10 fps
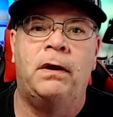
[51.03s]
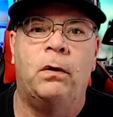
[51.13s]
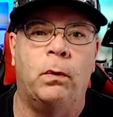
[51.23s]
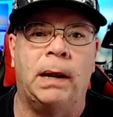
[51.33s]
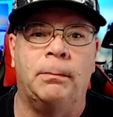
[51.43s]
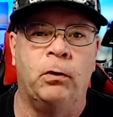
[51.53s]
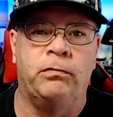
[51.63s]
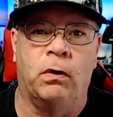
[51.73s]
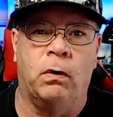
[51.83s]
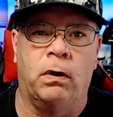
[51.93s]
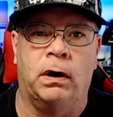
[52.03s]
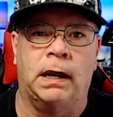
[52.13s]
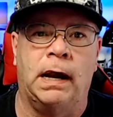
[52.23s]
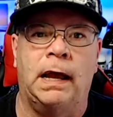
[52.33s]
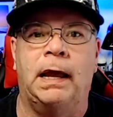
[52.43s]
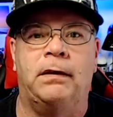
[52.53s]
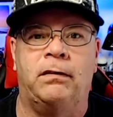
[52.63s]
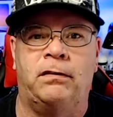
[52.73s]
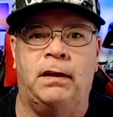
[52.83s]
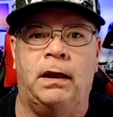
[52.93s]
when I moved to Oregon. I had to
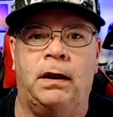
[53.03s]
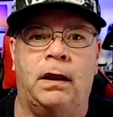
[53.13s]
sell a